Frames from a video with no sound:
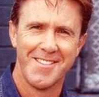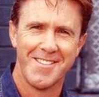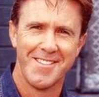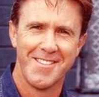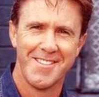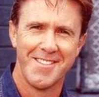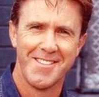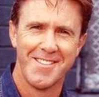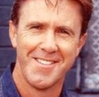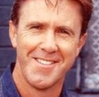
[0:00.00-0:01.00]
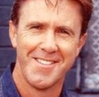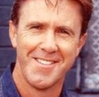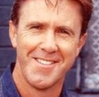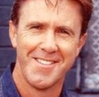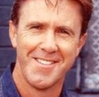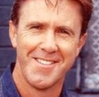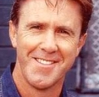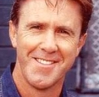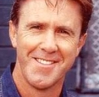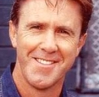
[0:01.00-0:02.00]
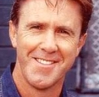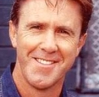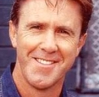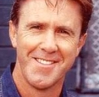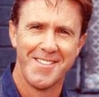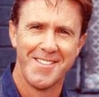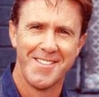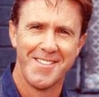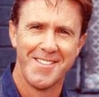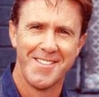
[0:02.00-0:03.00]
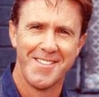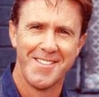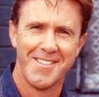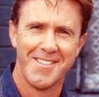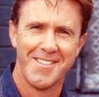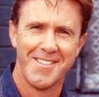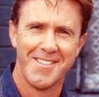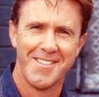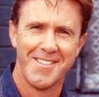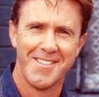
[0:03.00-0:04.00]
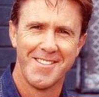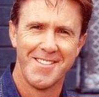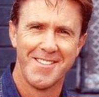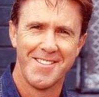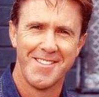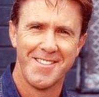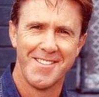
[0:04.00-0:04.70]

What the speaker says: This is a still picture; no speech is visible.